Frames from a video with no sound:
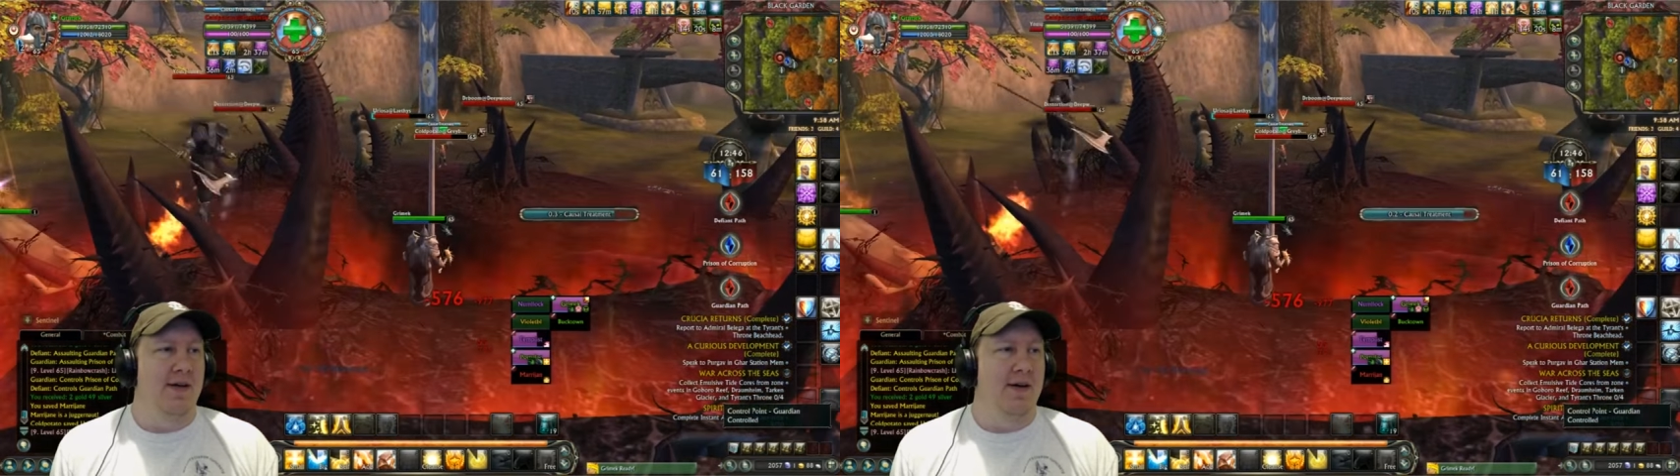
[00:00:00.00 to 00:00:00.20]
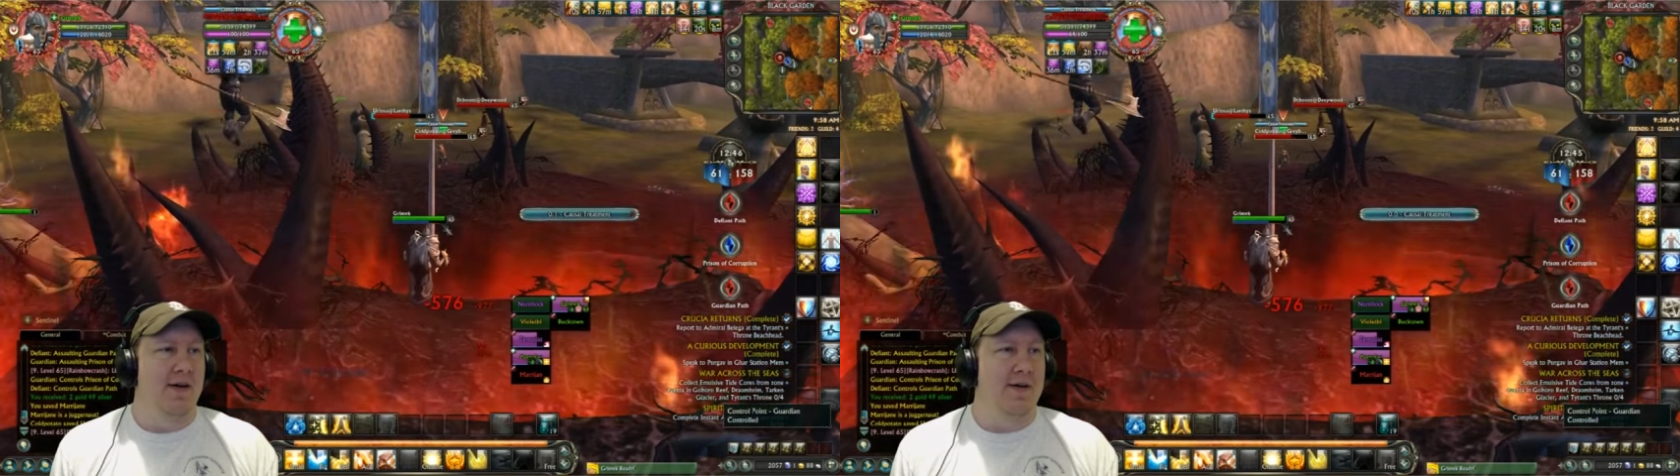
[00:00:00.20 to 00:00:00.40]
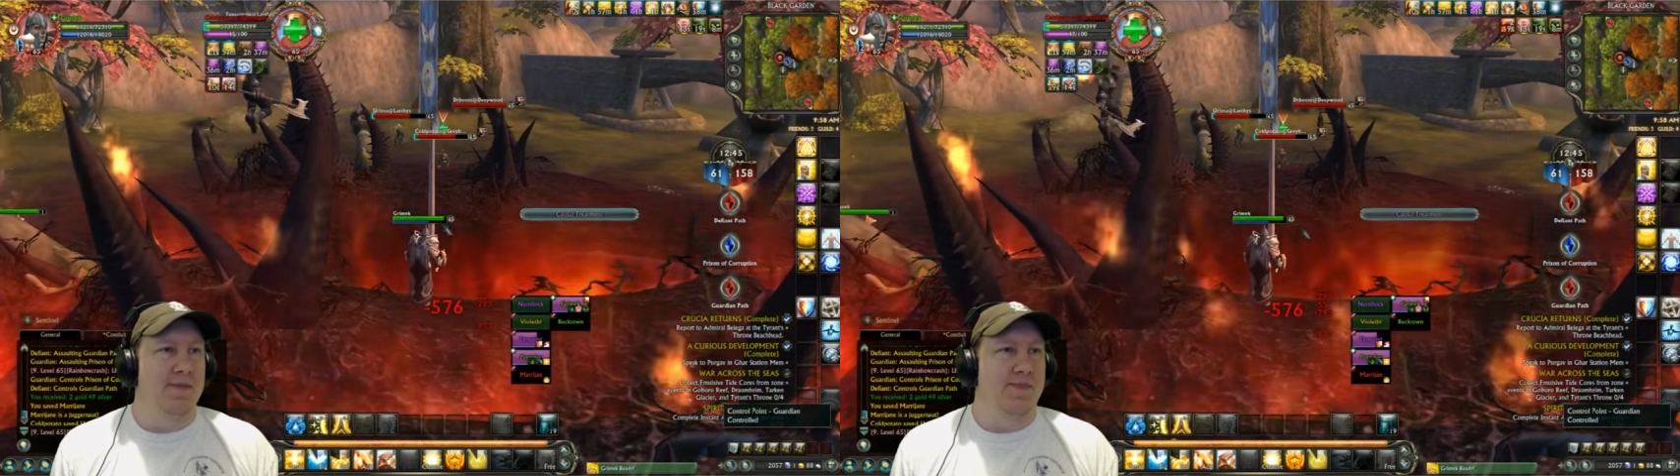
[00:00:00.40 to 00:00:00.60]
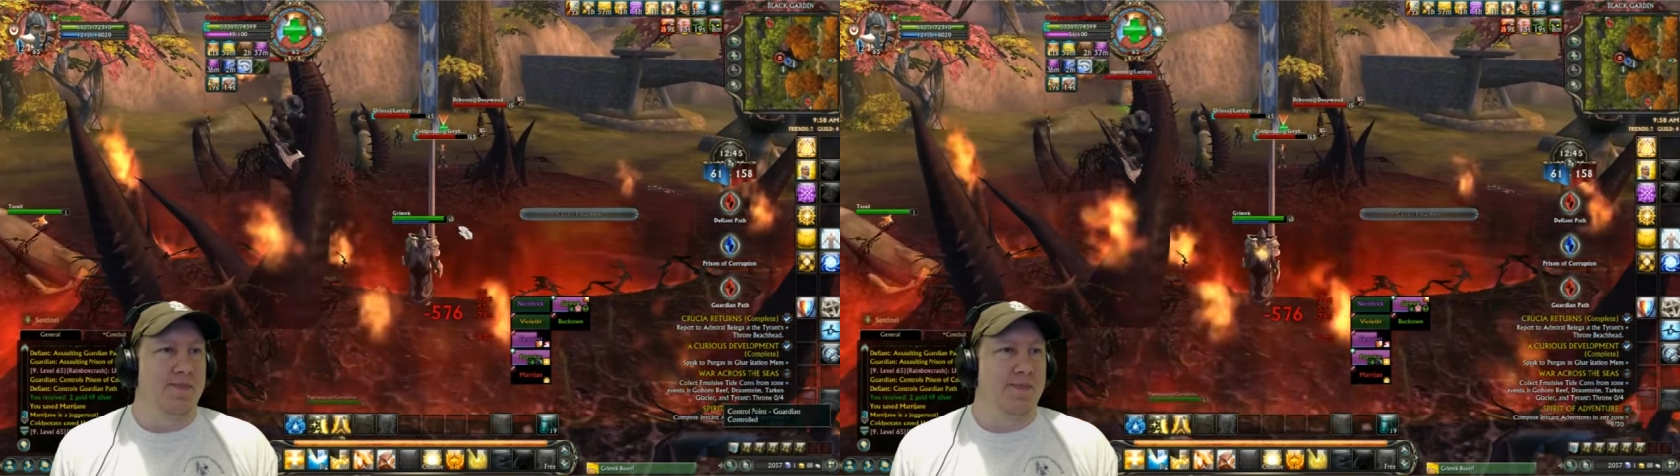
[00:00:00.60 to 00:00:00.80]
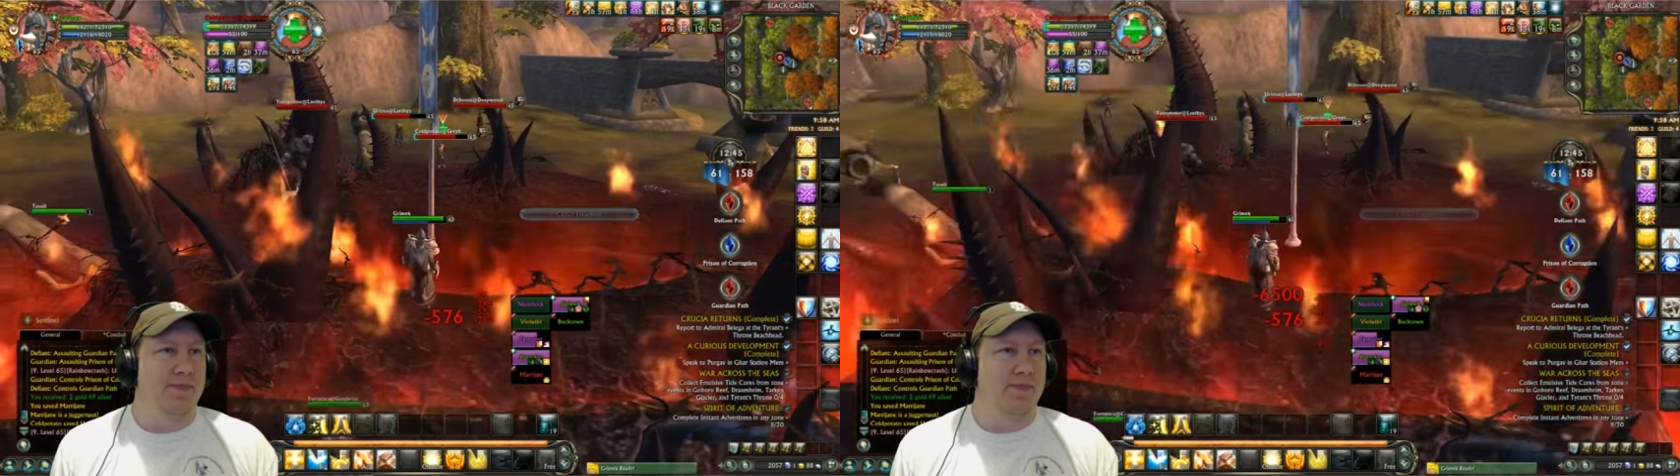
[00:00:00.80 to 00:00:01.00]
Um,
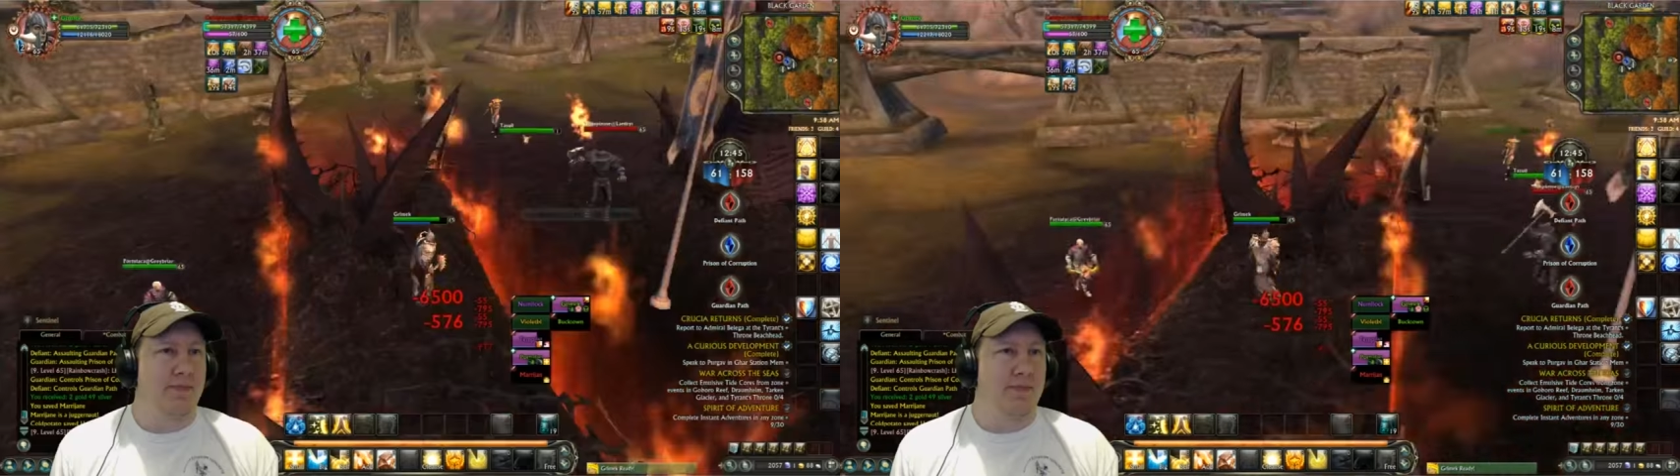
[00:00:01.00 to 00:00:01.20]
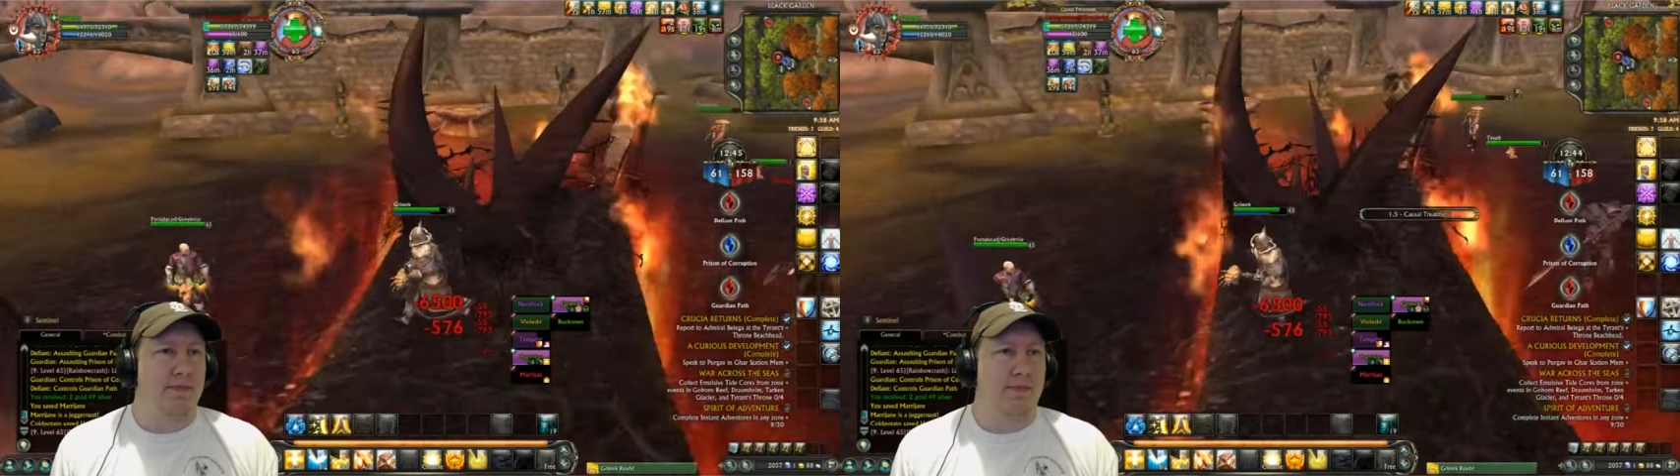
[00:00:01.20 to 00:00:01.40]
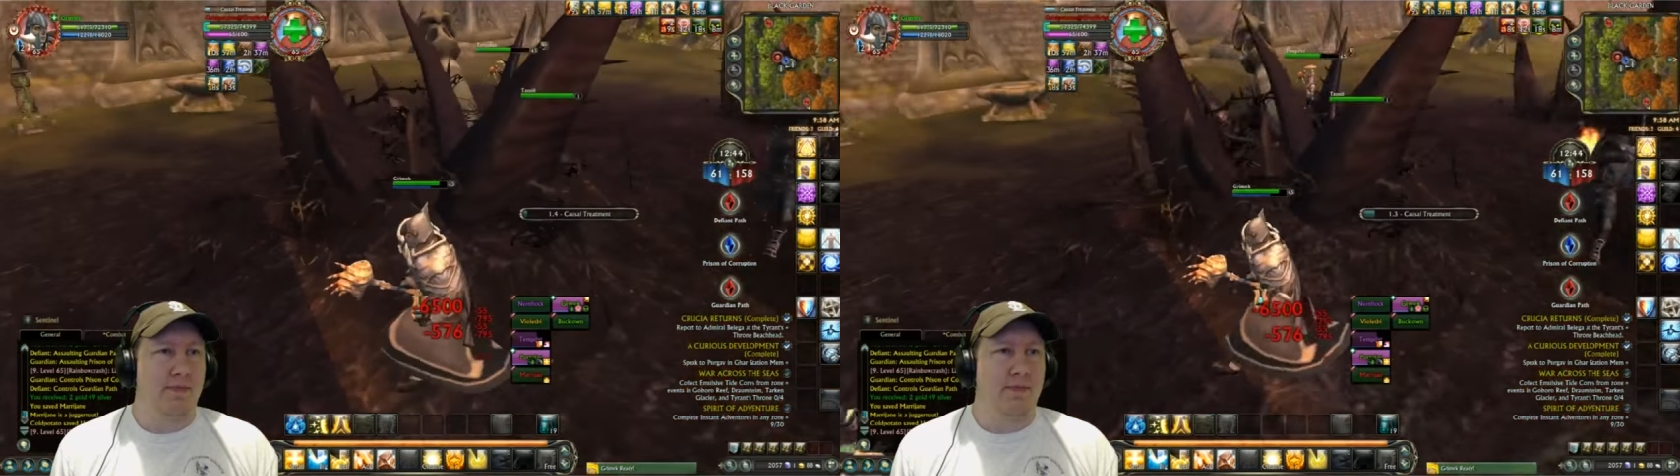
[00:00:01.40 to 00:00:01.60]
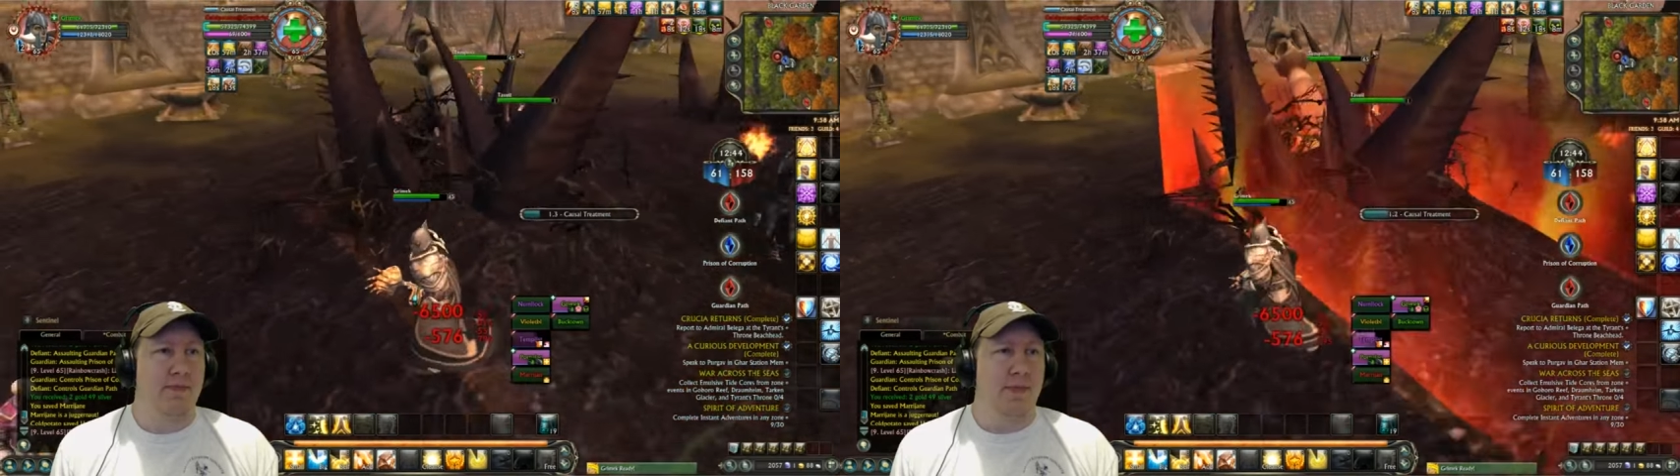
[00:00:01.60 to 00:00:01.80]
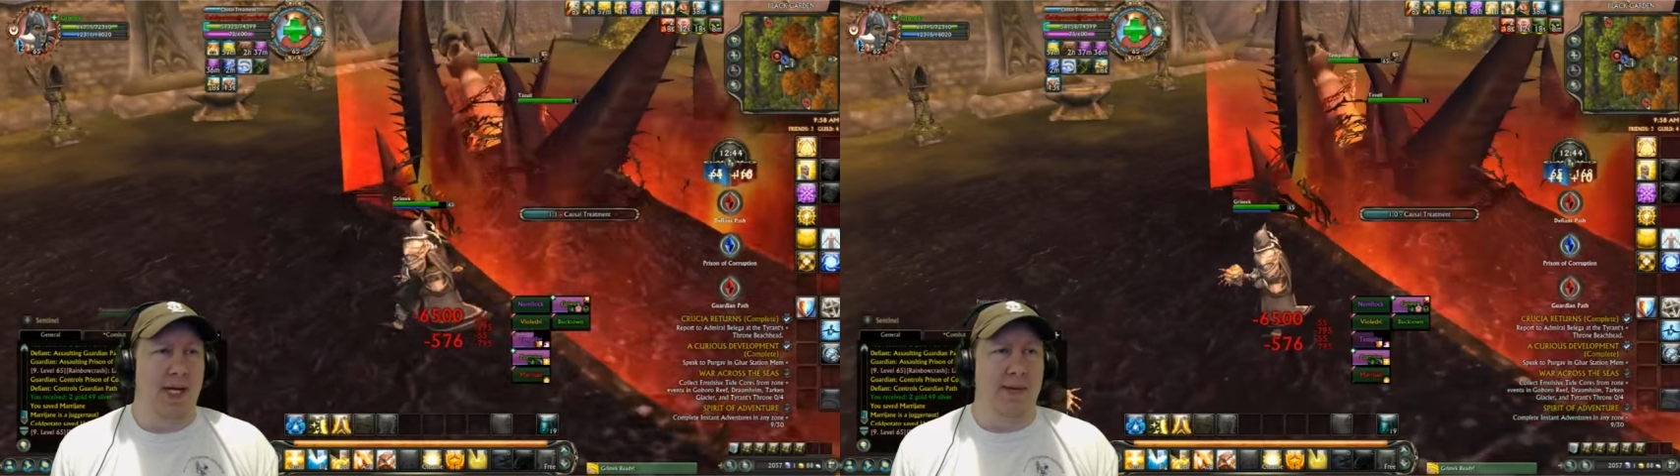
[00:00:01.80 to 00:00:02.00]

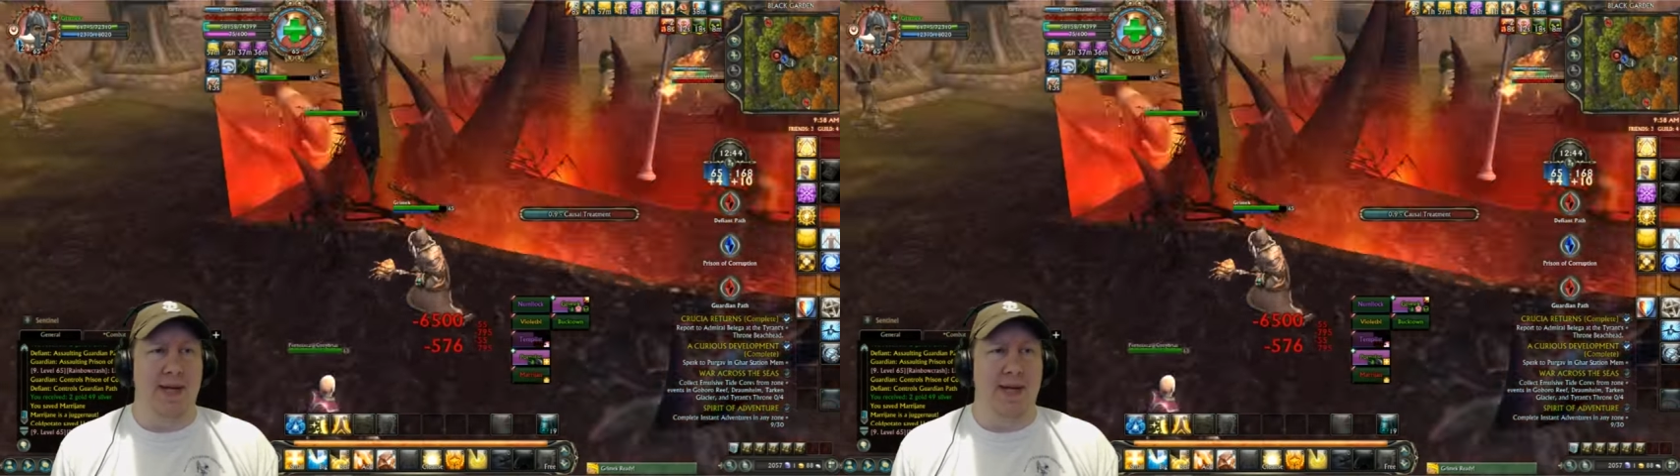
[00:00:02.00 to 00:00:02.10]
I'm